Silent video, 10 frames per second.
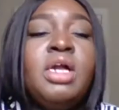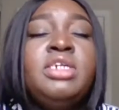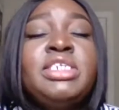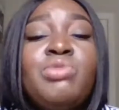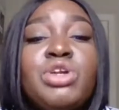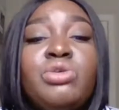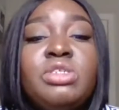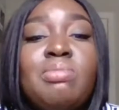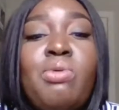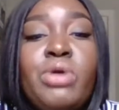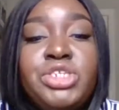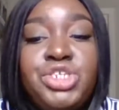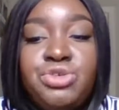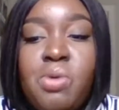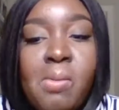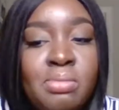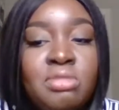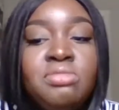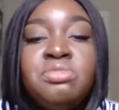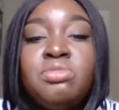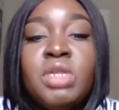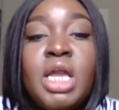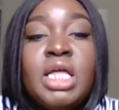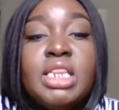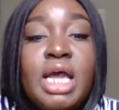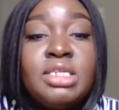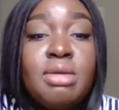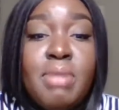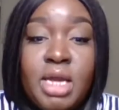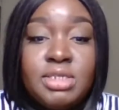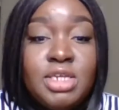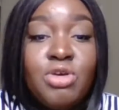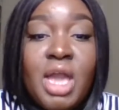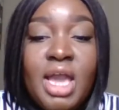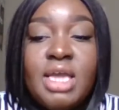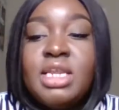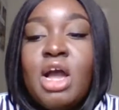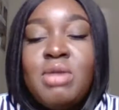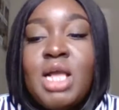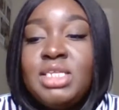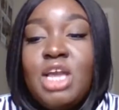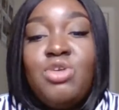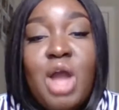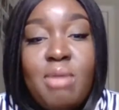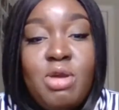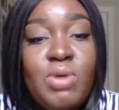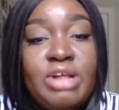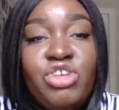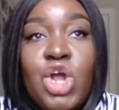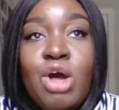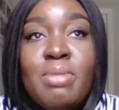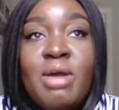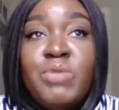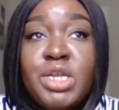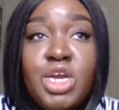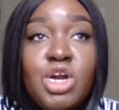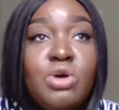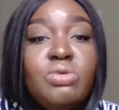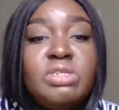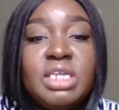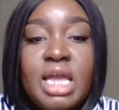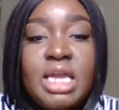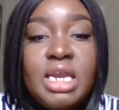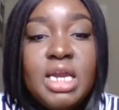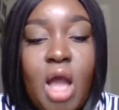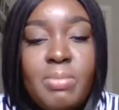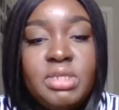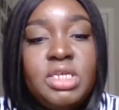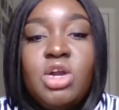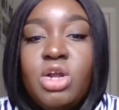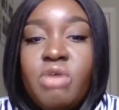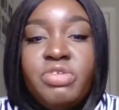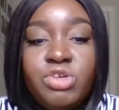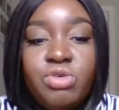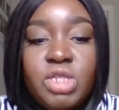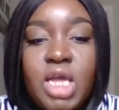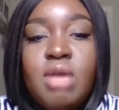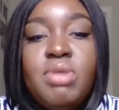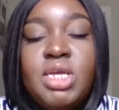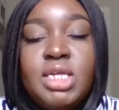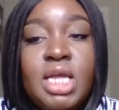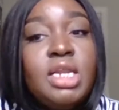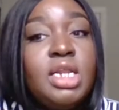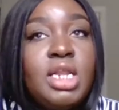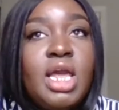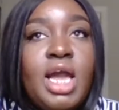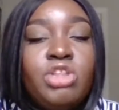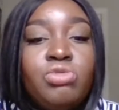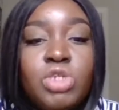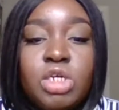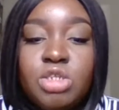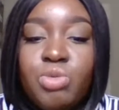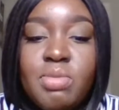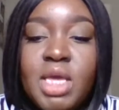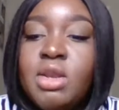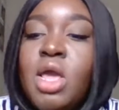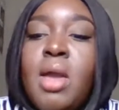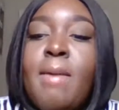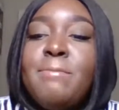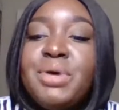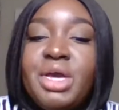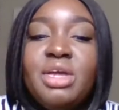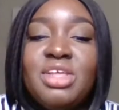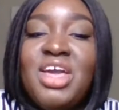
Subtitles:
Someone who supports you. That's a must. Okay. Now, I'm not saying you got to be watching all my videos and liking and commenting on every single thing, because at the end of the day, I do talk to women, but